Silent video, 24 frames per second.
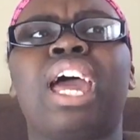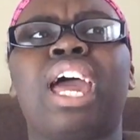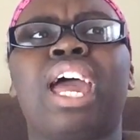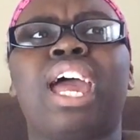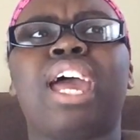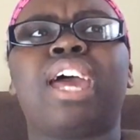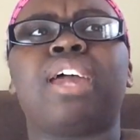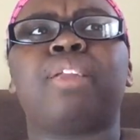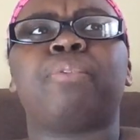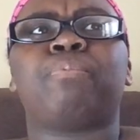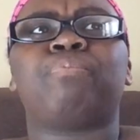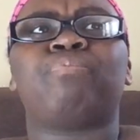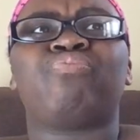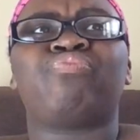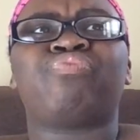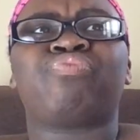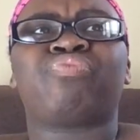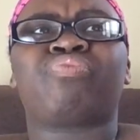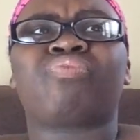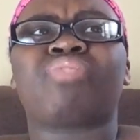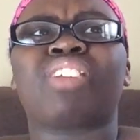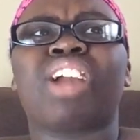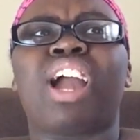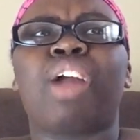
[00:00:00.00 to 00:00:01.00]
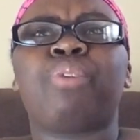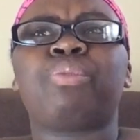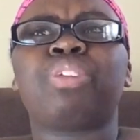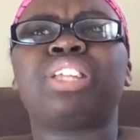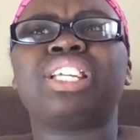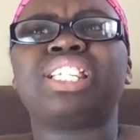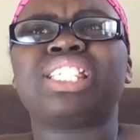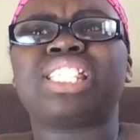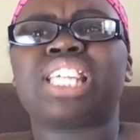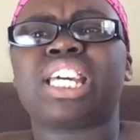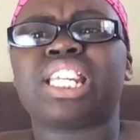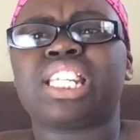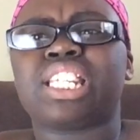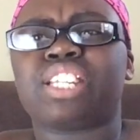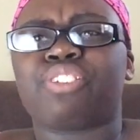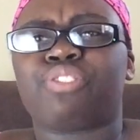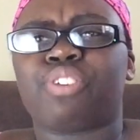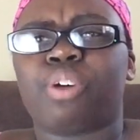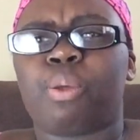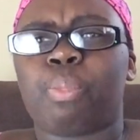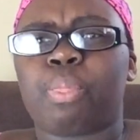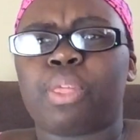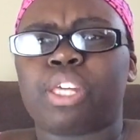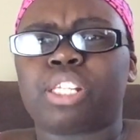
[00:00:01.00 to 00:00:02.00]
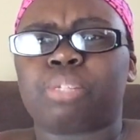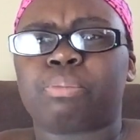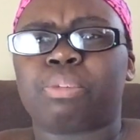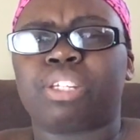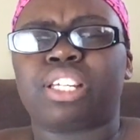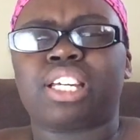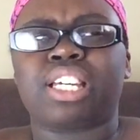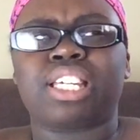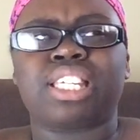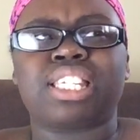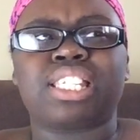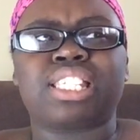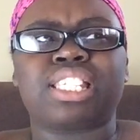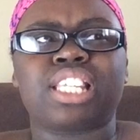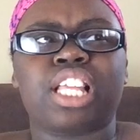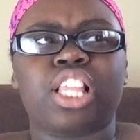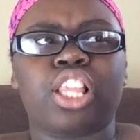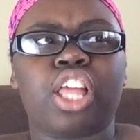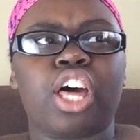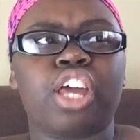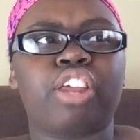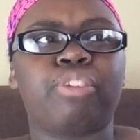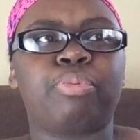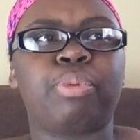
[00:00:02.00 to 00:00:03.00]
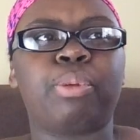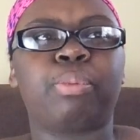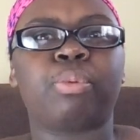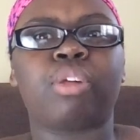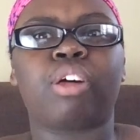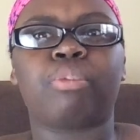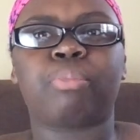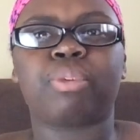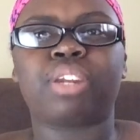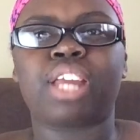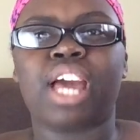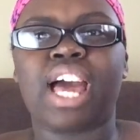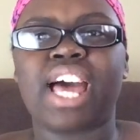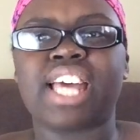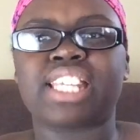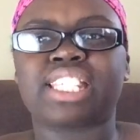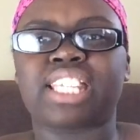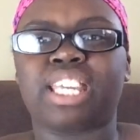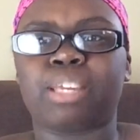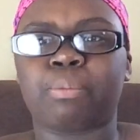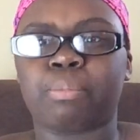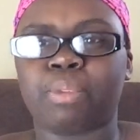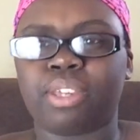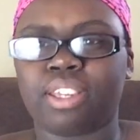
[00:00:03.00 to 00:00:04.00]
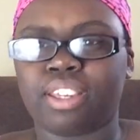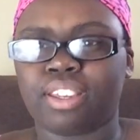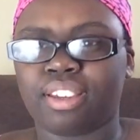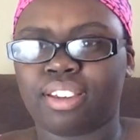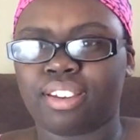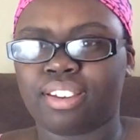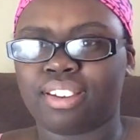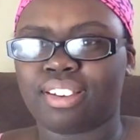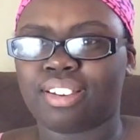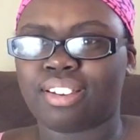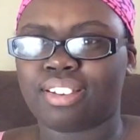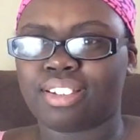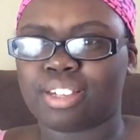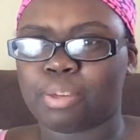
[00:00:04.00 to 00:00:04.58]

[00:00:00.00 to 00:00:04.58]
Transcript: And I really decided to film this because a lot of people have been asking me,